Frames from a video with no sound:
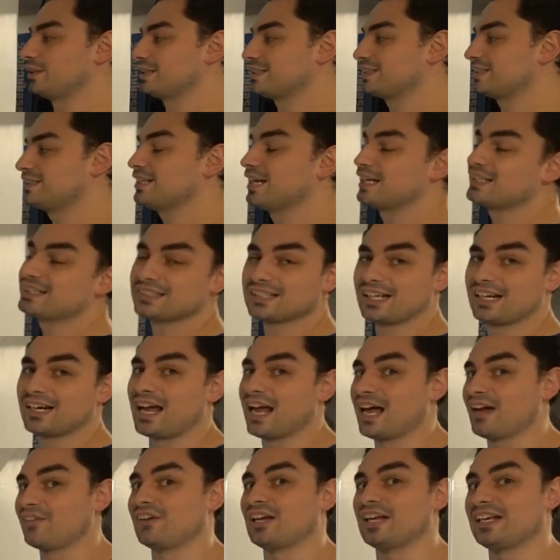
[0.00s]
This does not
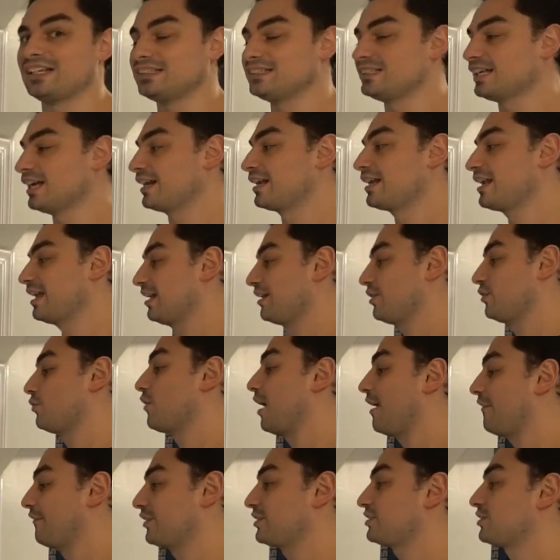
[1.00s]
have a dedicated
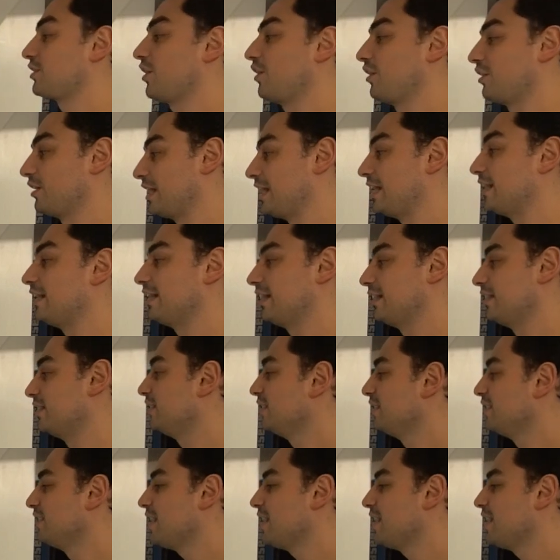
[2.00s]
graphics card in it.